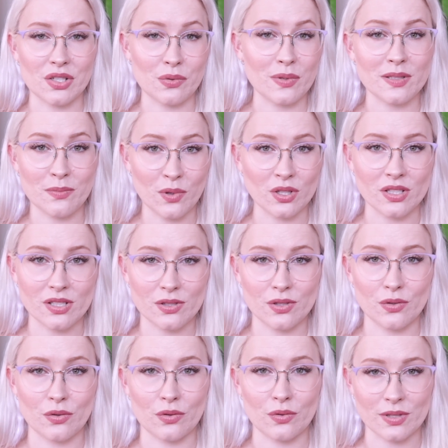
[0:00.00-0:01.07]
to a smaller
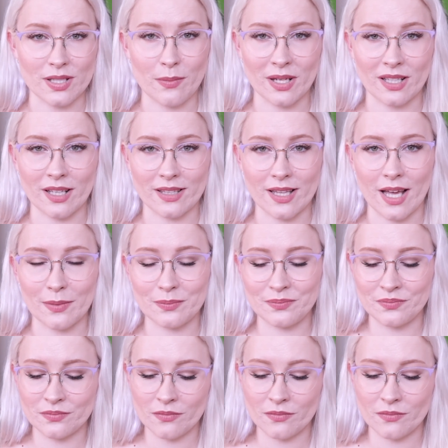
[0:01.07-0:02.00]
store or something like that.